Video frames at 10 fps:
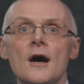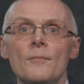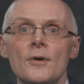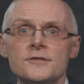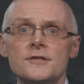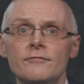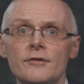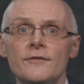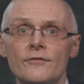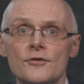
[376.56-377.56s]
Positive
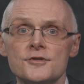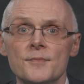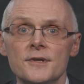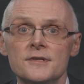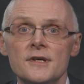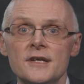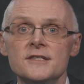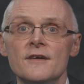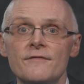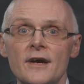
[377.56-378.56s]
reinforcement is
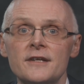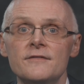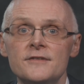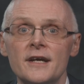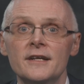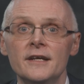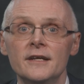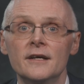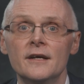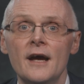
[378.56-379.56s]
an effective
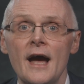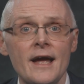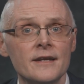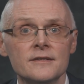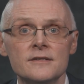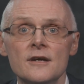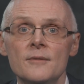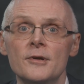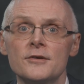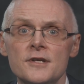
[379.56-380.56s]
technique and,
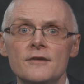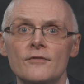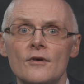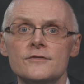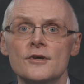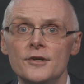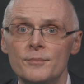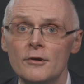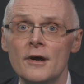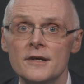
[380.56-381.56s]
because it involves only
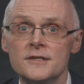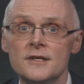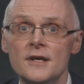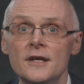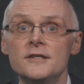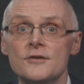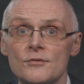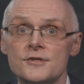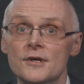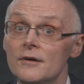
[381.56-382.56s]
praise, it is
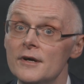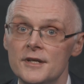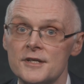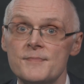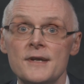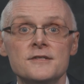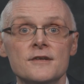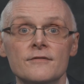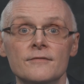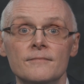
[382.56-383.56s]
also inexpensive.